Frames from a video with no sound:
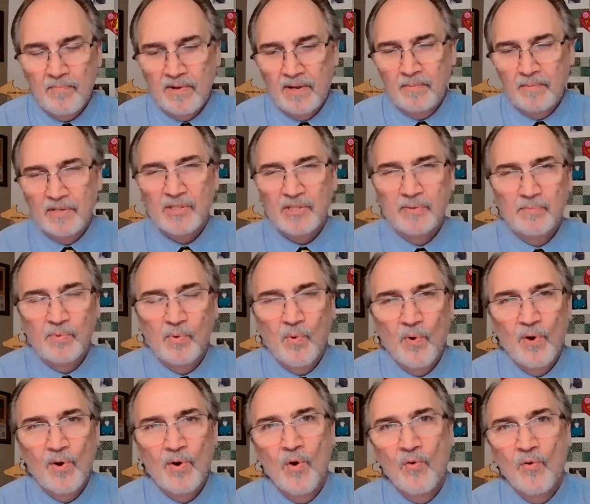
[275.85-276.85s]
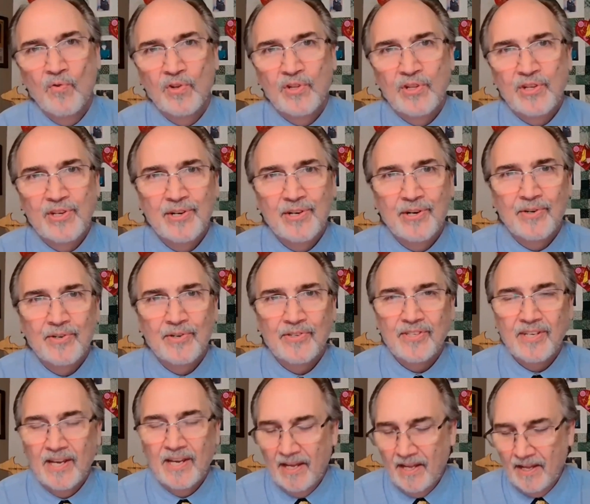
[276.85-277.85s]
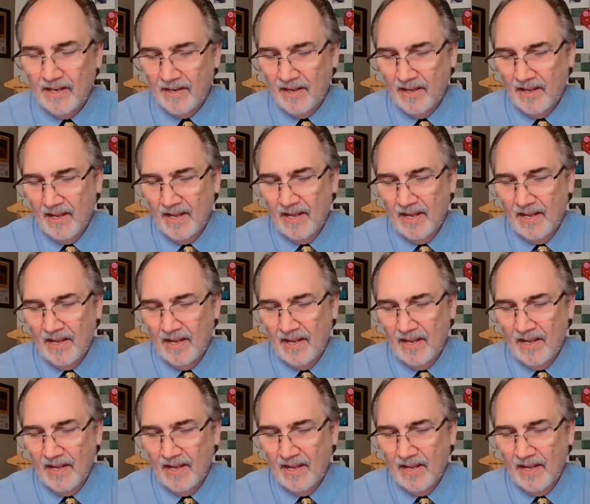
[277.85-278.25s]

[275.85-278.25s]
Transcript: and Meemic support over the years and